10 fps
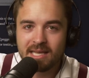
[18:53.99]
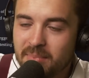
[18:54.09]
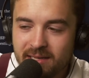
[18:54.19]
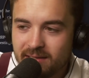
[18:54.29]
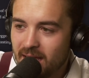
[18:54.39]

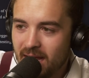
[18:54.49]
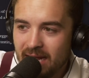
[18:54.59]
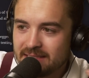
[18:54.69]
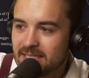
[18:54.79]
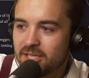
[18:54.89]
but
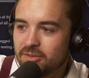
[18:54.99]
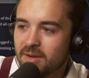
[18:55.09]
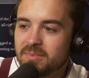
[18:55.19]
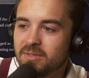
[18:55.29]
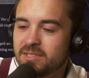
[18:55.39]
honestly,
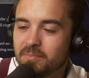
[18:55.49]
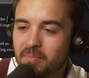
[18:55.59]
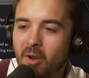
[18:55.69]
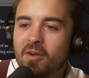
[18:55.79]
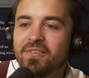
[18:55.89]
crypto is the
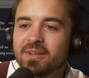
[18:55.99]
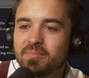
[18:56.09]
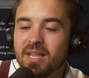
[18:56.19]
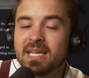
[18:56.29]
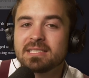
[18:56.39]
perfect
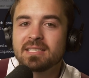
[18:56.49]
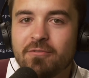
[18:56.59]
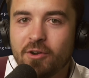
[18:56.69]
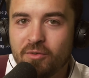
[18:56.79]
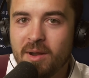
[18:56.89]
place
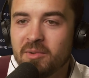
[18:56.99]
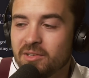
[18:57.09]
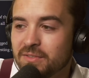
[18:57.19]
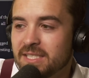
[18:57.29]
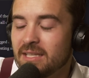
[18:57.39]
for
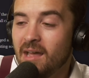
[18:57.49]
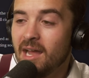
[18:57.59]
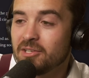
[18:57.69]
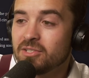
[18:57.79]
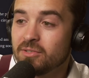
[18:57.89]
criminals to
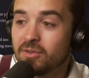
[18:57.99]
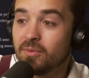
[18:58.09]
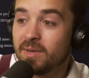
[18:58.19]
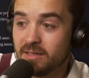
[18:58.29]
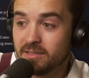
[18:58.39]
launch new
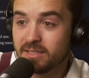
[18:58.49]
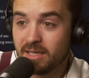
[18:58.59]
careers.